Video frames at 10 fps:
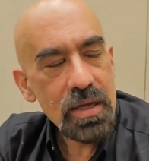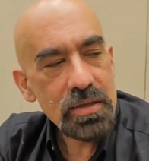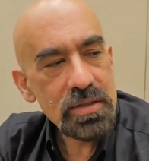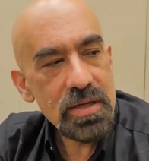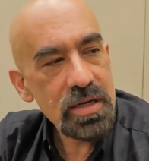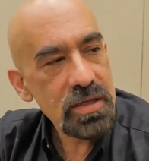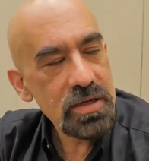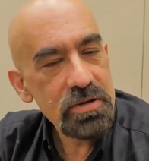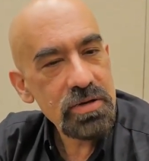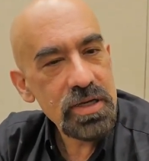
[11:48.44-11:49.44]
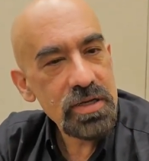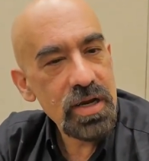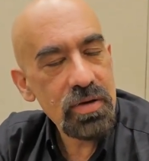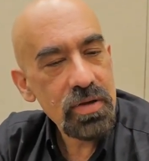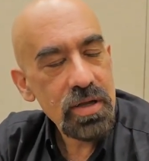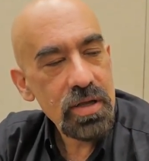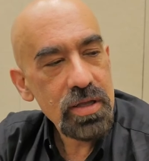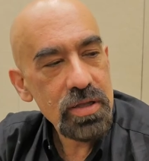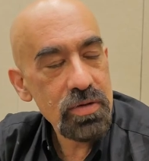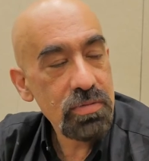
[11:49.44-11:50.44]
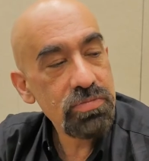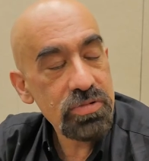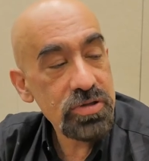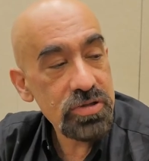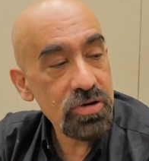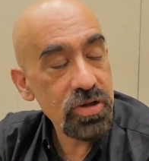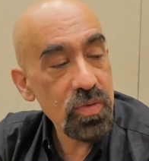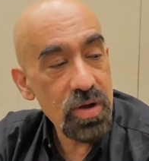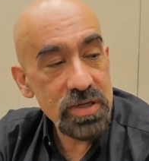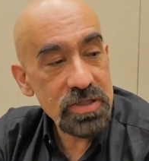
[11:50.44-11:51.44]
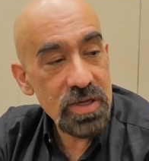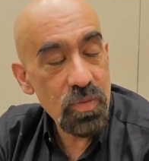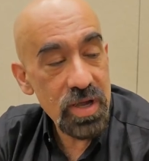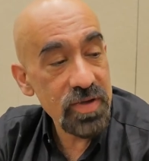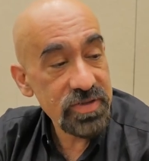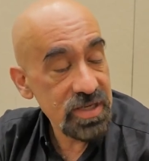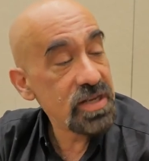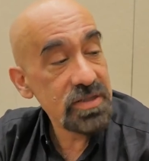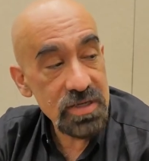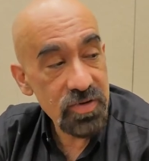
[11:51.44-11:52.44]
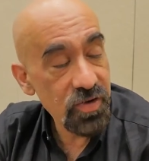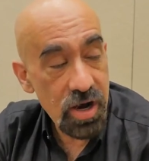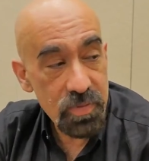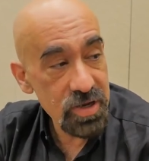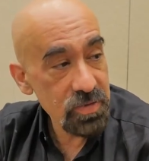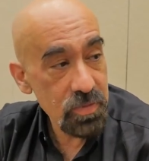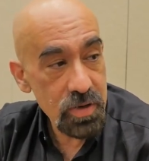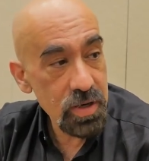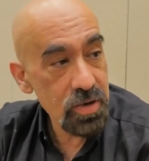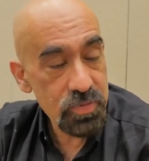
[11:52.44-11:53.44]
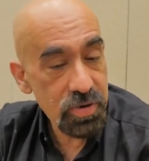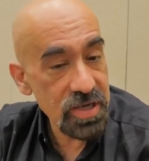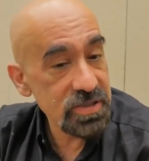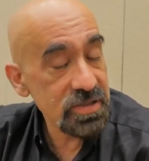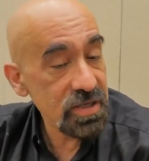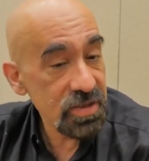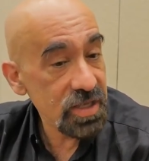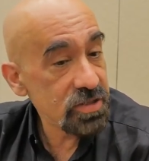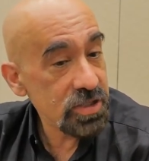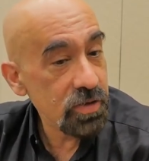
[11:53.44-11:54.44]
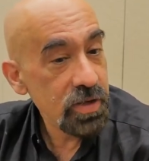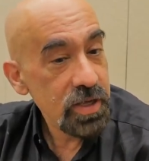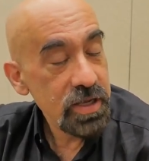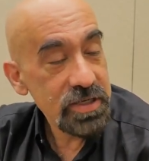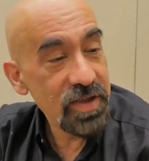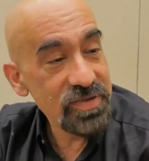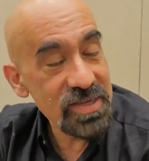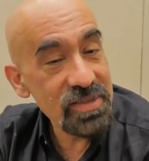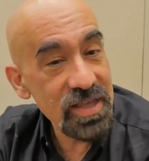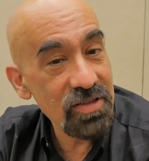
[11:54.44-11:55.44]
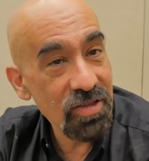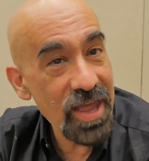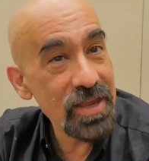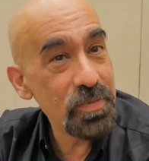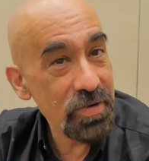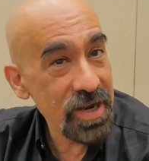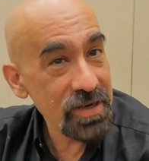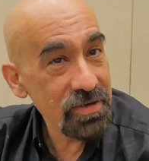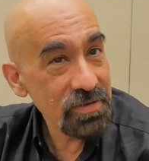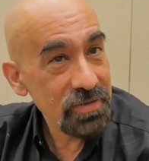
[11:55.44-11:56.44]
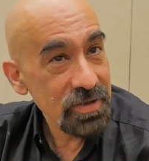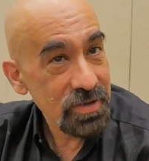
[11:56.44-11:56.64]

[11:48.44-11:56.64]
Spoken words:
It's not clear. You certainly want some way of sensing environment, processing things. So to have something like a brain,